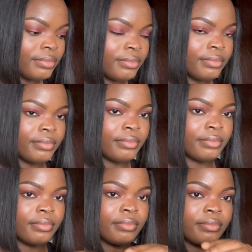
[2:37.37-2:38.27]

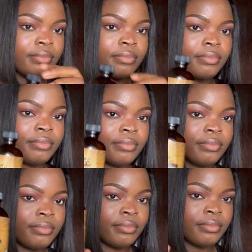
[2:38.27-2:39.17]
Jamaican black castor
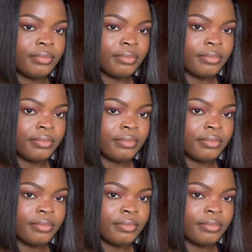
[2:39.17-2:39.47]
oil.